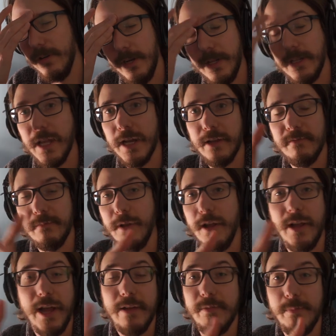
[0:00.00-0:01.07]
and again,
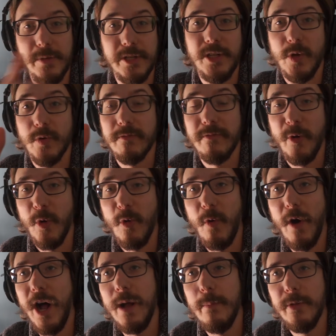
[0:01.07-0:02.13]
I haven't been here for a
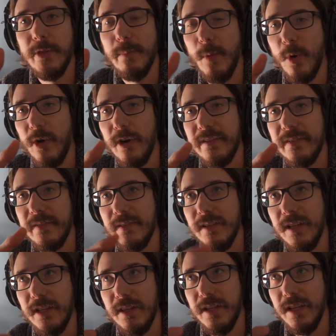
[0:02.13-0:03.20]
while, but the more I
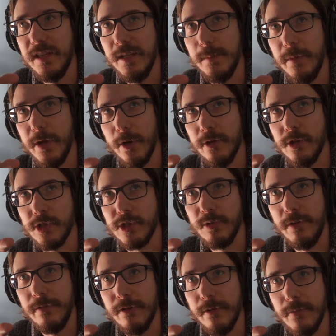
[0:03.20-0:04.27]
see the beer
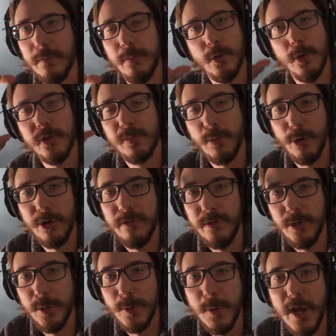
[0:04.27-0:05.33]
industry from the brewer's point of
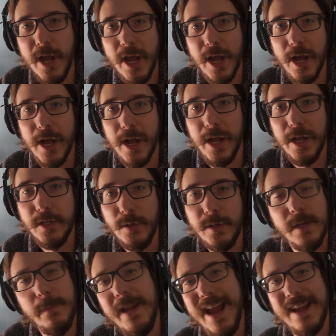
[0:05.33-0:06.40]
view, you
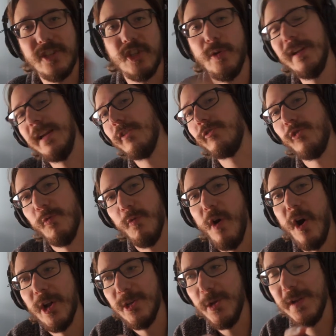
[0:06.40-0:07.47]
can be as creative as you
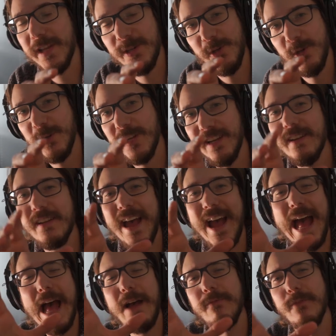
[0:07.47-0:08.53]
want. You can
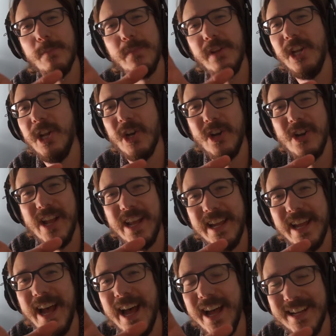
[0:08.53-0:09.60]
have a beer and
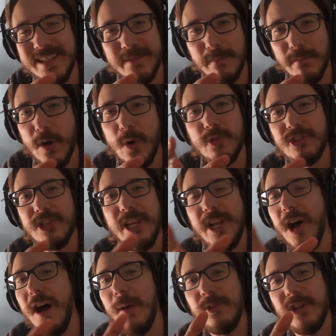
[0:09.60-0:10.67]
add mostly hops.